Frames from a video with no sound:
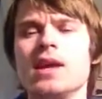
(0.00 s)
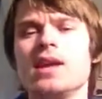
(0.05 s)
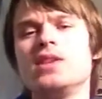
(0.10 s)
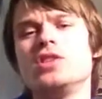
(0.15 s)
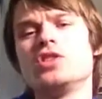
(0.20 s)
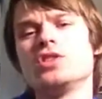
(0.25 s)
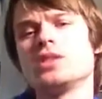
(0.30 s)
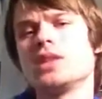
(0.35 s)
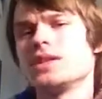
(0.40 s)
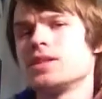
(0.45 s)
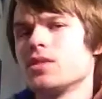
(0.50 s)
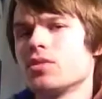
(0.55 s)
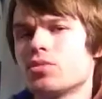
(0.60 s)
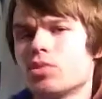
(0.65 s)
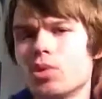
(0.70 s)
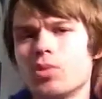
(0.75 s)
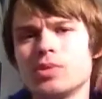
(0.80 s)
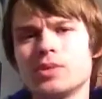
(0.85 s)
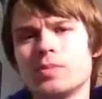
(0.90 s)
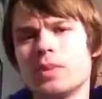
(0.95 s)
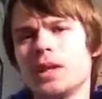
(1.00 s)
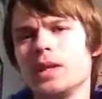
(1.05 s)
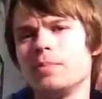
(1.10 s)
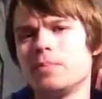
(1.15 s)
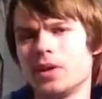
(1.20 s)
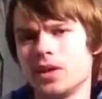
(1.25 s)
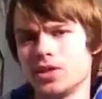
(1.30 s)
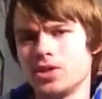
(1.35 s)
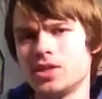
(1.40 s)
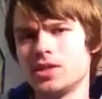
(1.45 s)
He just doesn't throw as many
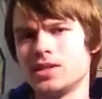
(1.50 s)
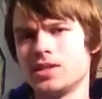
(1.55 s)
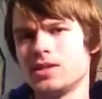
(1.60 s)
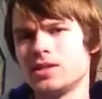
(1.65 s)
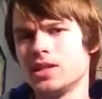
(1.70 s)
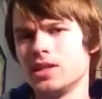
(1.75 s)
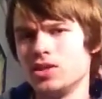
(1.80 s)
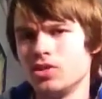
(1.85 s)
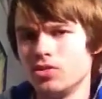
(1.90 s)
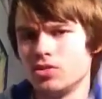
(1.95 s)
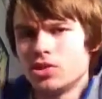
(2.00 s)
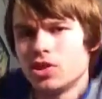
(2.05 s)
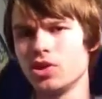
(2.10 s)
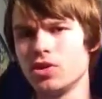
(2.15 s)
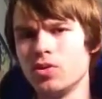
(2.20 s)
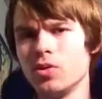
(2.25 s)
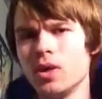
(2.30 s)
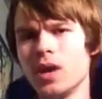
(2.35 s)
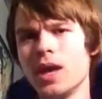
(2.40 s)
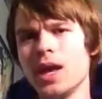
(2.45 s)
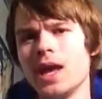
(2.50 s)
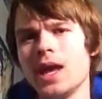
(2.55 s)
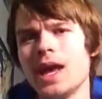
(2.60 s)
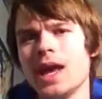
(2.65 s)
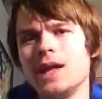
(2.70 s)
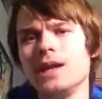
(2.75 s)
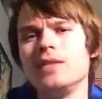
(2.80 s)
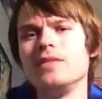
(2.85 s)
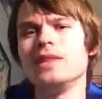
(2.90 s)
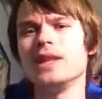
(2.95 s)
punches as he used to.
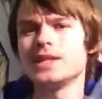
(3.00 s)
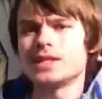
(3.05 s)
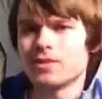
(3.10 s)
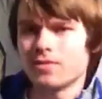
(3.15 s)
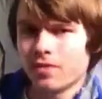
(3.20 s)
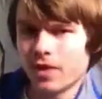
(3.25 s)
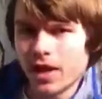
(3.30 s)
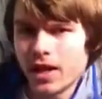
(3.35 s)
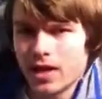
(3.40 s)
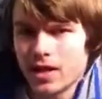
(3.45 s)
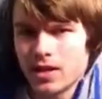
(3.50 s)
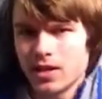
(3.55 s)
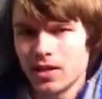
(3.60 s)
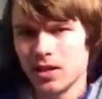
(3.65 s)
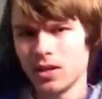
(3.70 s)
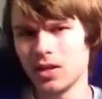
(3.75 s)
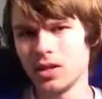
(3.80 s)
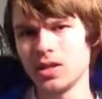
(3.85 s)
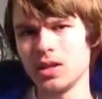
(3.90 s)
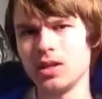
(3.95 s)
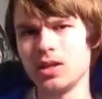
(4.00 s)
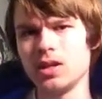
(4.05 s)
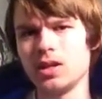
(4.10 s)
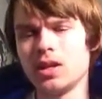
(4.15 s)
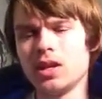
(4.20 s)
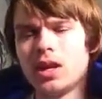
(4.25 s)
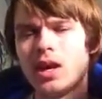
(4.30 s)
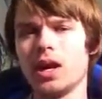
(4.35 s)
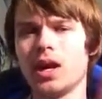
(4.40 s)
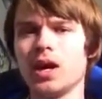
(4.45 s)
And in this fight,
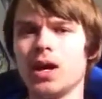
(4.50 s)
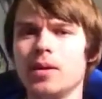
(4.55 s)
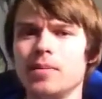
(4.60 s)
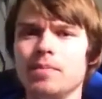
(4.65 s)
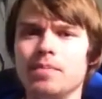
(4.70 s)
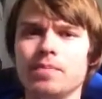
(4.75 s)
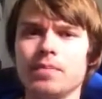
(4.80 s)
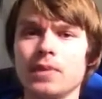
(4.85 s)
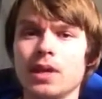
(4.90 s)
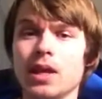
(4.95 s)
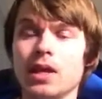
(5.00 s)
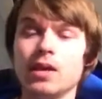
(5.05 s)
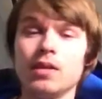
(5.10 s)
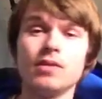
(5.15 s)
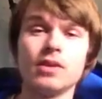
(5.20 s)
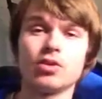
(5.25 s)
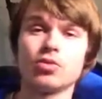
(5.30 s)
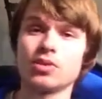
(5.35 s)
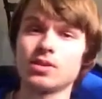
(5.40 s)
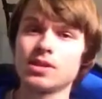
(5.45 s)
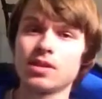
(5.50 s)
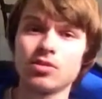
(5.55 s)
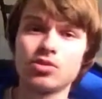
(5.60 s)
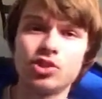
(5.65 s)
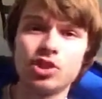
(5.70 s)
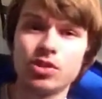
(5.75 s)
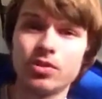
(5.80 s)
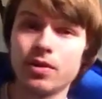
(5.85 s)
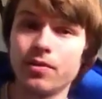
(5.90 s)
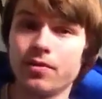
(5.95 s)
and in the Chris
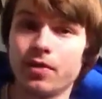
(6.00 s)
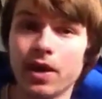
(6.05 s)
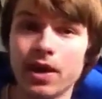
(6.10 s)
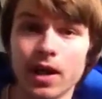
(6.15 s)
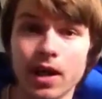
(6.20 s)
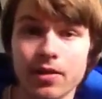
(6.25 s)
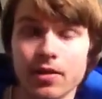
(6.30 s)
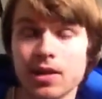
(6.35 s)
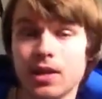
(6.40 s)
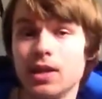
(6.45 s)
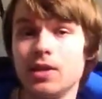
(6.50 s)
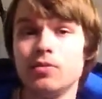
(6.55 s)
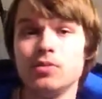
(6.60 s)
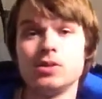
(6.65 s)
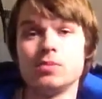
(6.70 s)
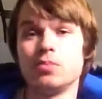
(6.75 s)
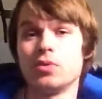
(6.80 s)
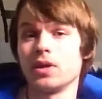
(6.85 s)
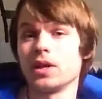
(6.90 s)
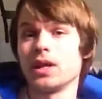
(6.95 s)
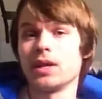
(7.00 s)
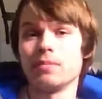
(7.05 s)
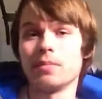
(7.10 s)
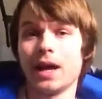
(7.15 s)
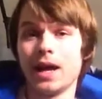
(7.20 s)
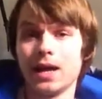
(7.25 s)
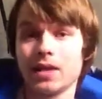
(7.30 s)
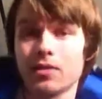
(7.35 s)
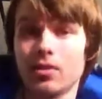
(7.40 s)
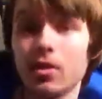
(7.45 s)
Algieri fight, I think he was bringing
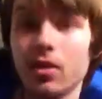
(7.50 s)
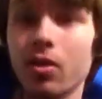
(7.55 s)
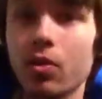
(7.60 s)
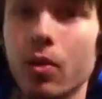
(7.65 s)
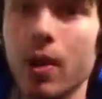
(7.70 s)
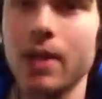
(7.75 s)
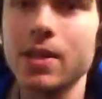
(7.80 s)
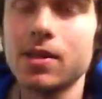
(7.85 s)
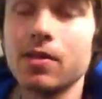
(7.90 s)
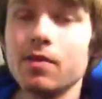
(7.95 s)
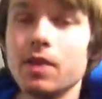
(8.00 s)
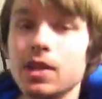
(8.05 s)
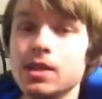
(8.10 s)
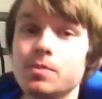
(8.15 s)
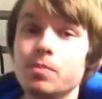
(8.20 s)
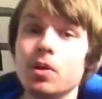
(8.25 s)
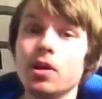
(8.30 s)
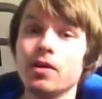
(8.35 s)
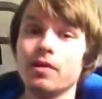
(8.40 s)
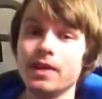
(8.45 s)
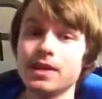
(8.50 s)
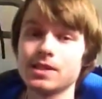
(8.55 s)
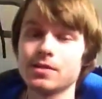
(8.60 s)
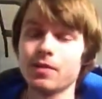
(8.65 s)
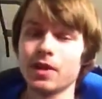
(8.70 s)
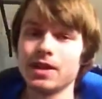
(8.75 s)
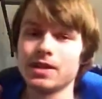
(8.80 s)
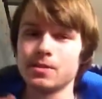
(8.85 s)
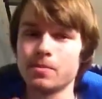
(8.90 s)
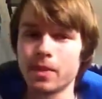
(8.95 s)
back the aggressiveness. But in this
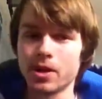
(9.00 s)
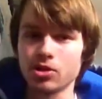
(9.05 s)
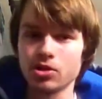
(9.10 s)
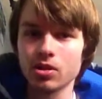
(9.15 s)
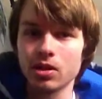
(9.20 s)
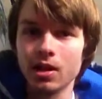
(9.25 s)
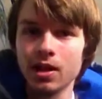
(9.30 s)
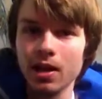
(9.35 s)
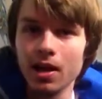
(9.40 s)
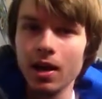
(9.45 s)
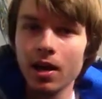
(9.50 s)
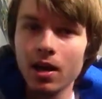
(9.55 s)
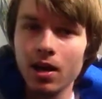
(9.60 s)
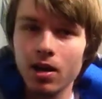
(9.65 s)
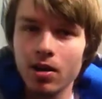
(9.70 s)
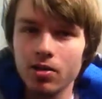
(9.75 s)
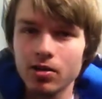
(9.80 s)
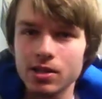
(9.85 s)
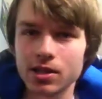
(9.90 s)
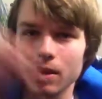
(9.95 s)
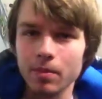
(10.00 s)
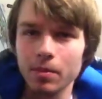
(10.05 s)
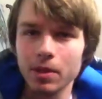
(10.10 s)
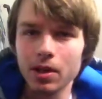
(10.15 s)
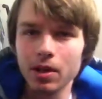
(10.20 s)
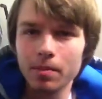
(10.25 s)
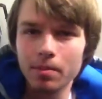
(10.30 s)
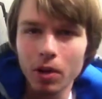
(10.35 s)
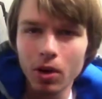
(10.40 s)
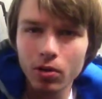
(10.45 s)
fight especially, there's
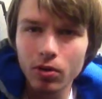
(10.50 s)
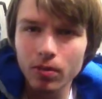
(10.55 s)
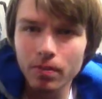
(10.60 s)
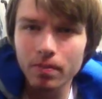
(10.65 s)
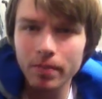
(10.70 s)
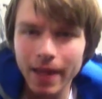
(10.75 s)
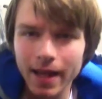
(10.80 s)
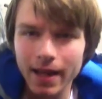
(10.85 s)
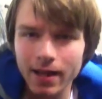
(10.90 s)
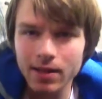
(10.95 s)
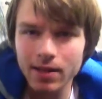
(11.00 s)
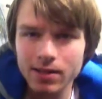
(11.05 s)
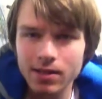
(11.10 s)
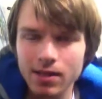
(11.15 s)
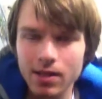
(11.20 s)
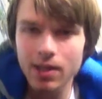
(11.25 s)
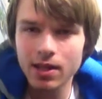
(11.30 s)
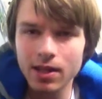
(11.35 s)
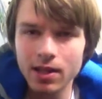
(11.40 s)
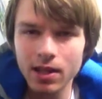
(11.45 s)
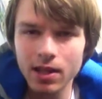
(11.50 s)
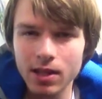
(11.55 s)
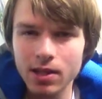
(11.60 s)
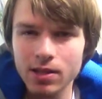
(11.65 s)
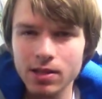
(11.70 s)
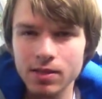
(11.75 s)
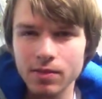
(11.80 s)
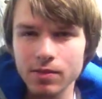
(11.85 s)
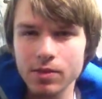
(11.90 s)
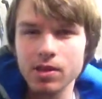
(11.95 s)
something about him that
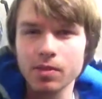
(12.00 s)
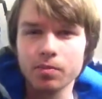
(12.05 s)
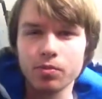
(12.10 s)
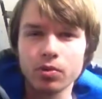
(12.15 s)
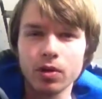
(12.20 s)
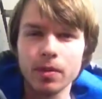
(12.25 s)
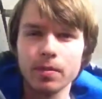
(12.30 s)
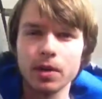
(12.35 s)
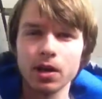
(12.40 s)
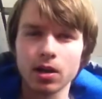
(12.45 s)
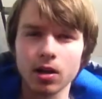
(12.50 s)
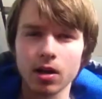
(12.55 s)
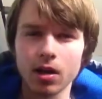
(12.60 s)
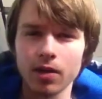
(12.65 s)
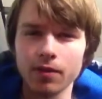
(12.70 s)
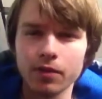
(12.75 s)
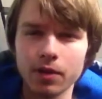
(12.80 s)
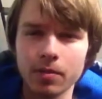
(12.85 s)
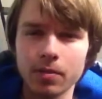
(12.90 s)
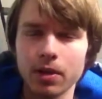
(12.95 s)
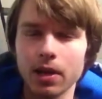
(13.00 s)
he's supremely confident.